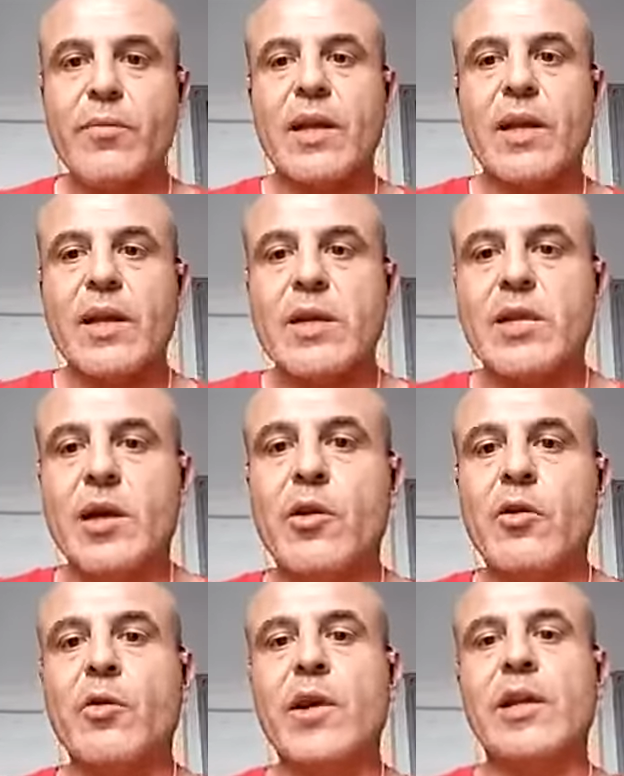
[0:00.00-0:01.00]
So
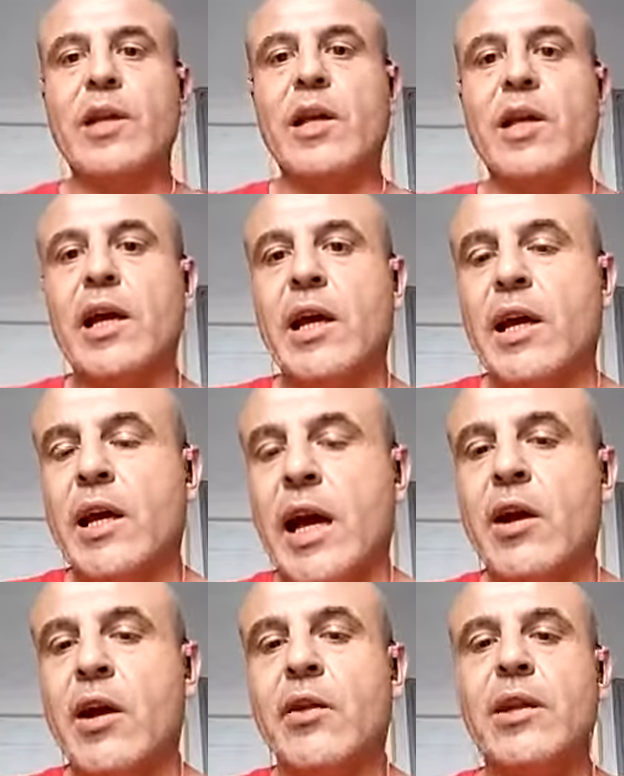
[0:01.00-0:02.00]
with the
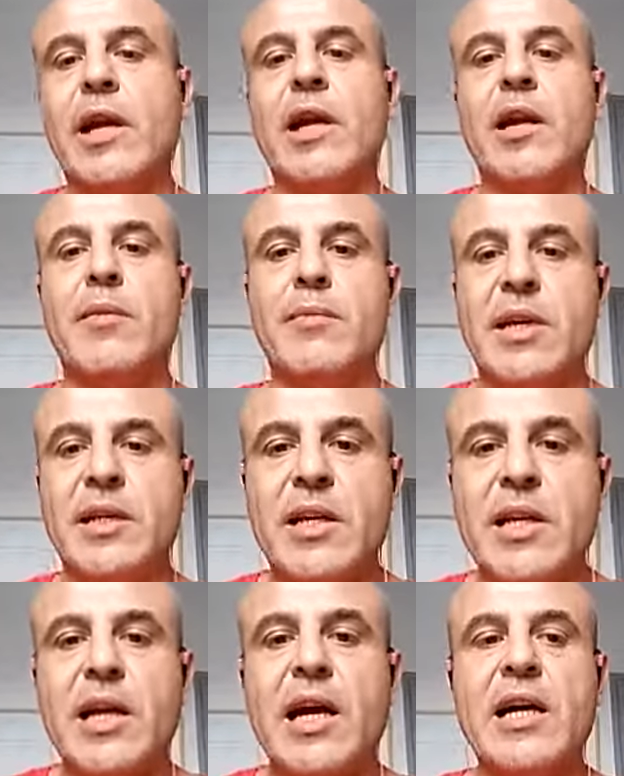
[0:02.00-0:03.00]
earth element
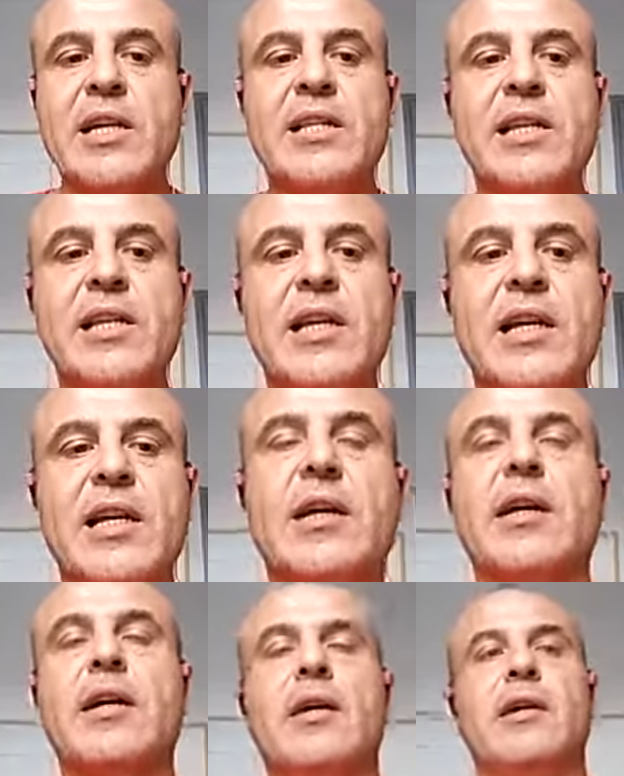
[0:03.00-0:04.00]
as the,
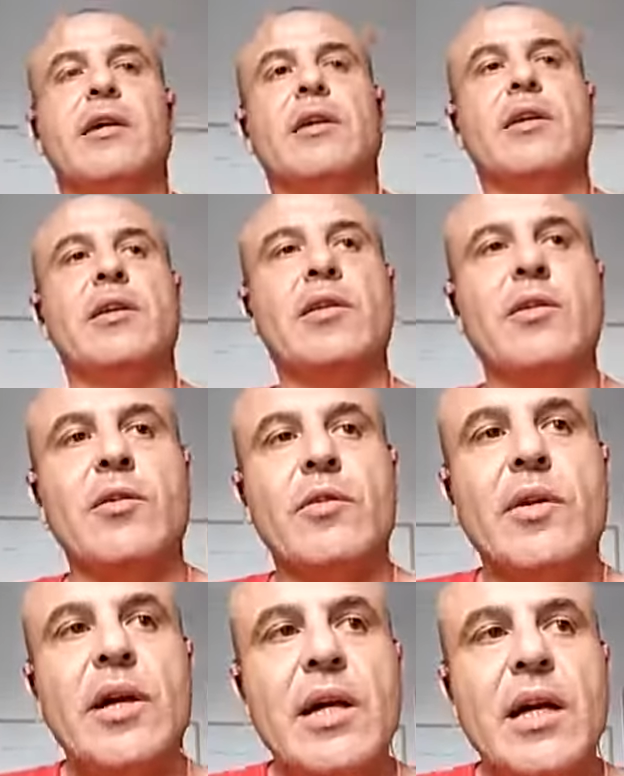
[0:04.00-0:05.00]

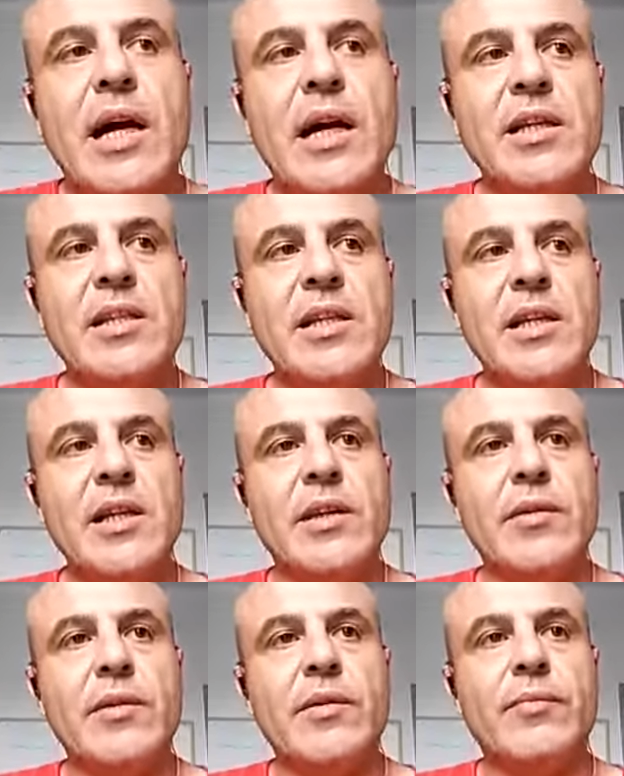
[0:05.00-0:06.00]
as
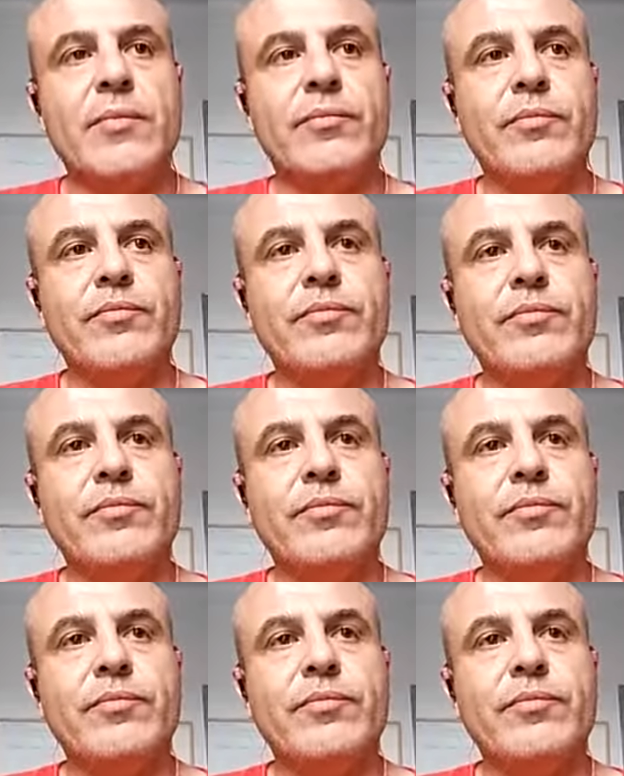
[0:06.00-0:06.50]
the